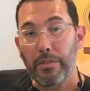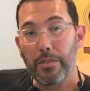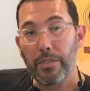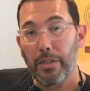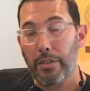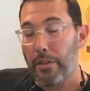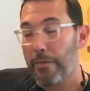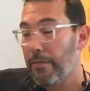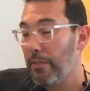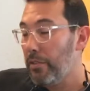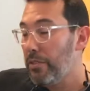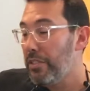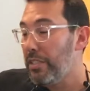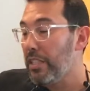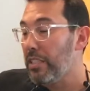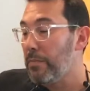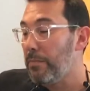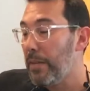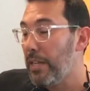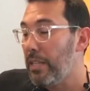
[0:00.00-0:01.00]
So the first
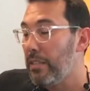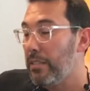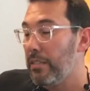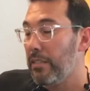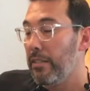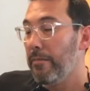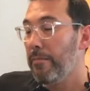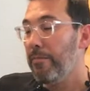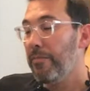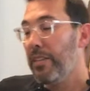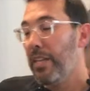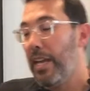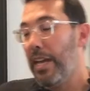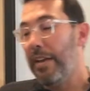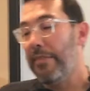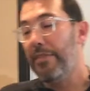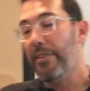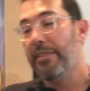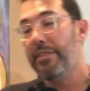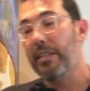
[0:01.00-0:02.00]
6 beats
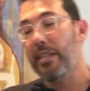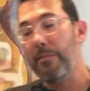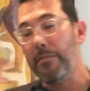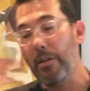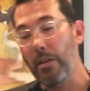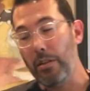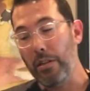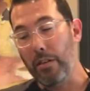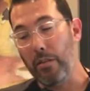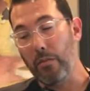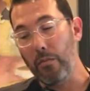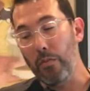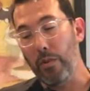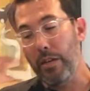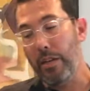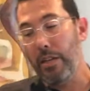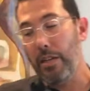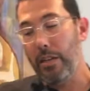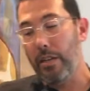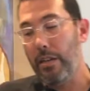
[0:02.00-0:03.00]
have this hemiola. 1
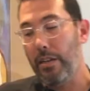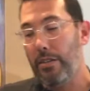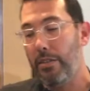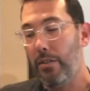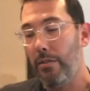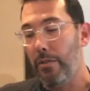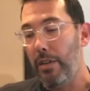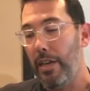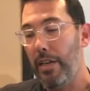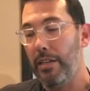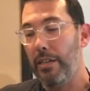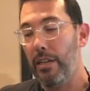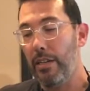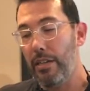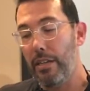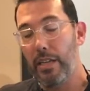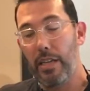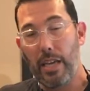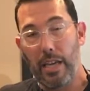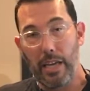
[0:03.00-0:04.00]
E, a 2, and a
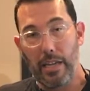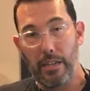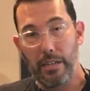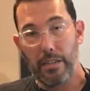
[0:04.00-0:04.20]
E, N.